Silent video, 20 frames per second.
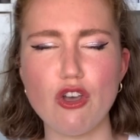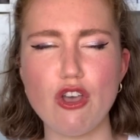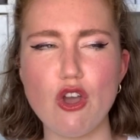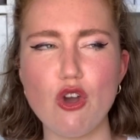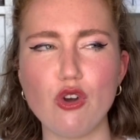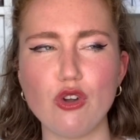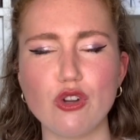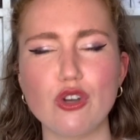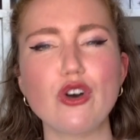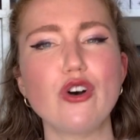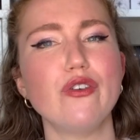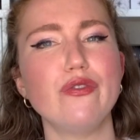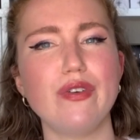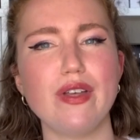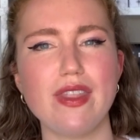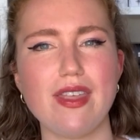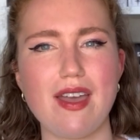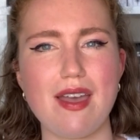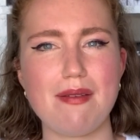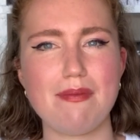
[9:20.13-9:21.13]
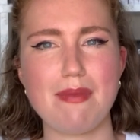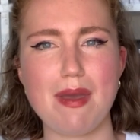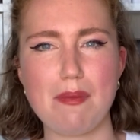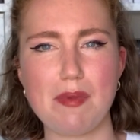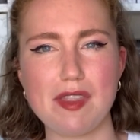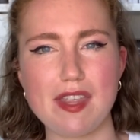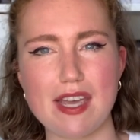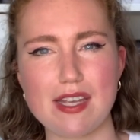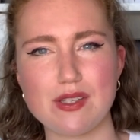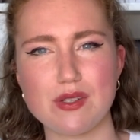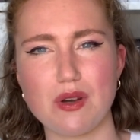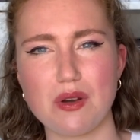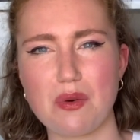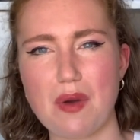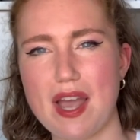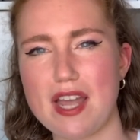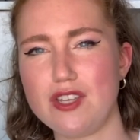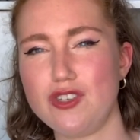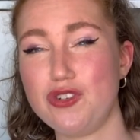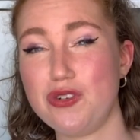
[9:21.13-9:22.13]
uncover that maybe that's not
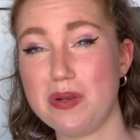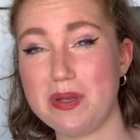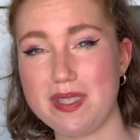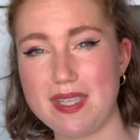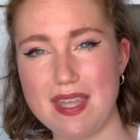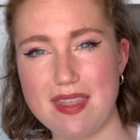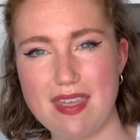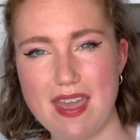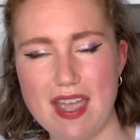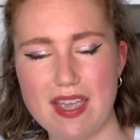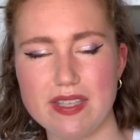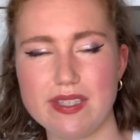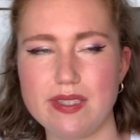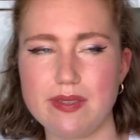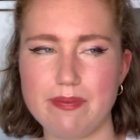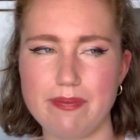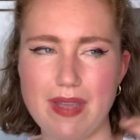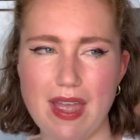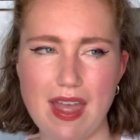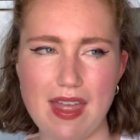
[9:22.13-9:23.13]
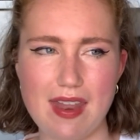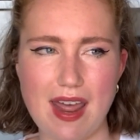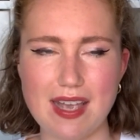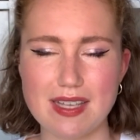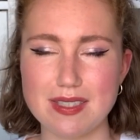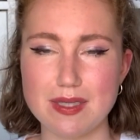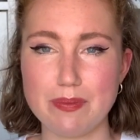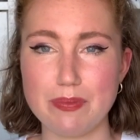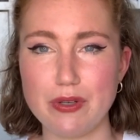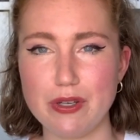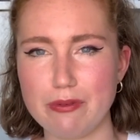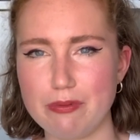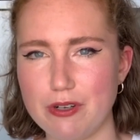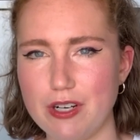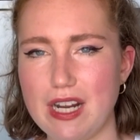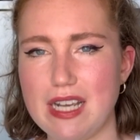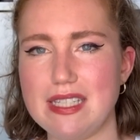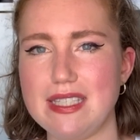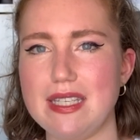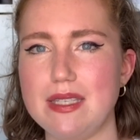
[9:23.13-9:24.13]
quite as true as he thinks as the book
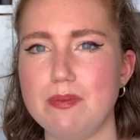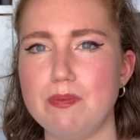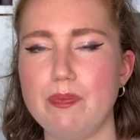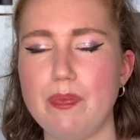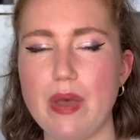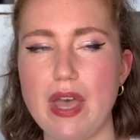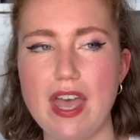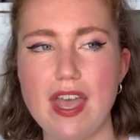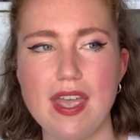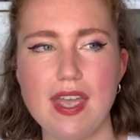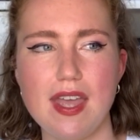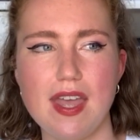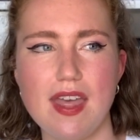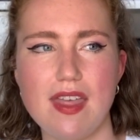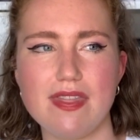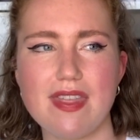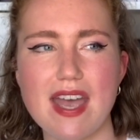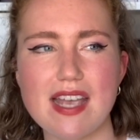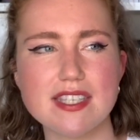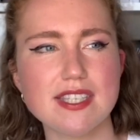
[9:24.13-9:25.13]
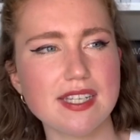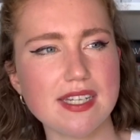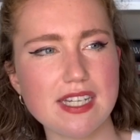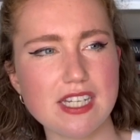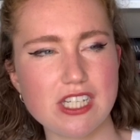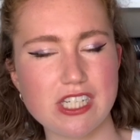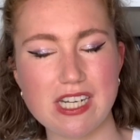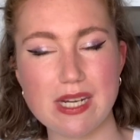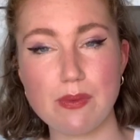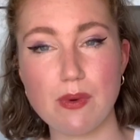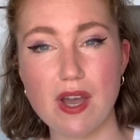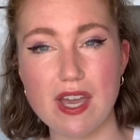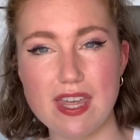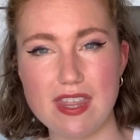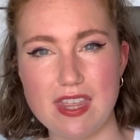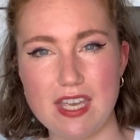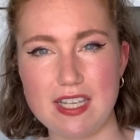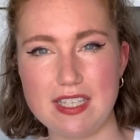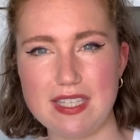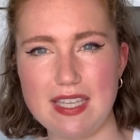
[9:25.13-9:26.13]
progresses but that's initially what he
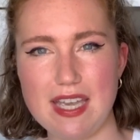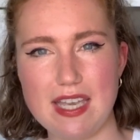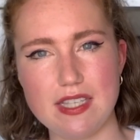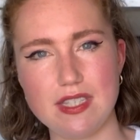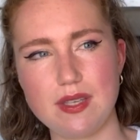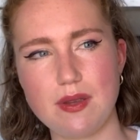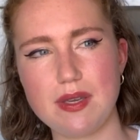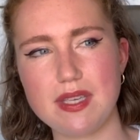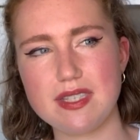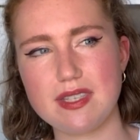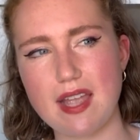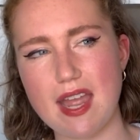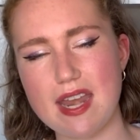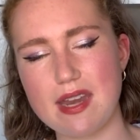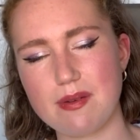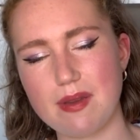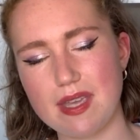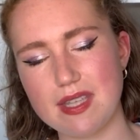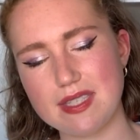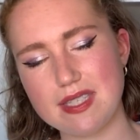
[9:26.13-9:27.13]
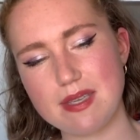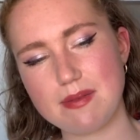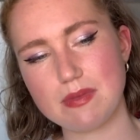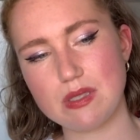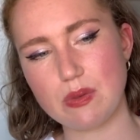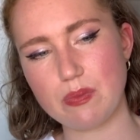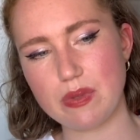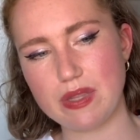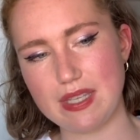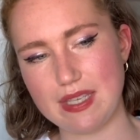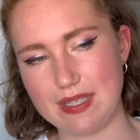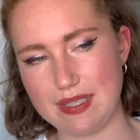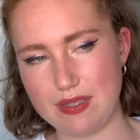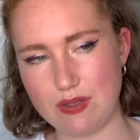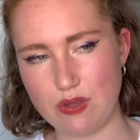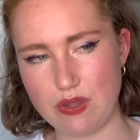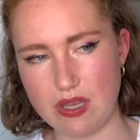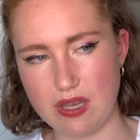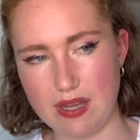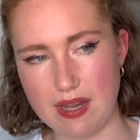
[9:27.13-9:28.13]
thinks he is so he's anyway he teams up with these
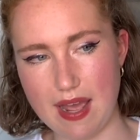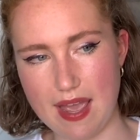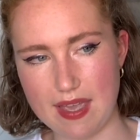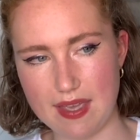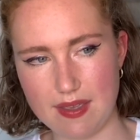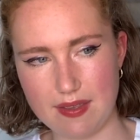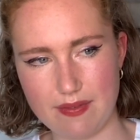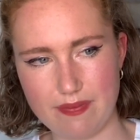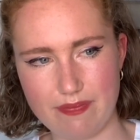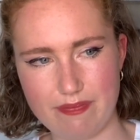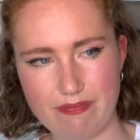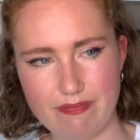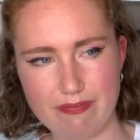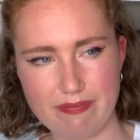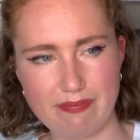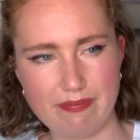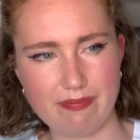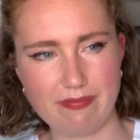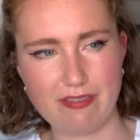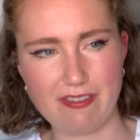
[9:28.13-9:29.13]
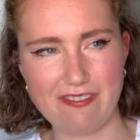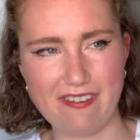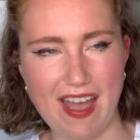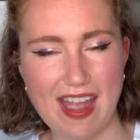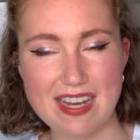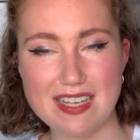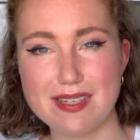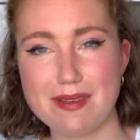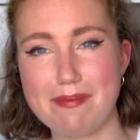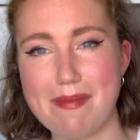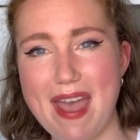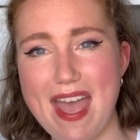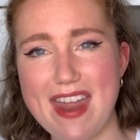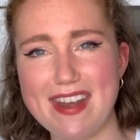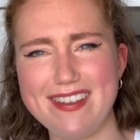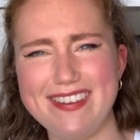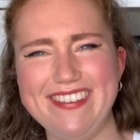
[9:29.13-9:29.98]
other like fighter men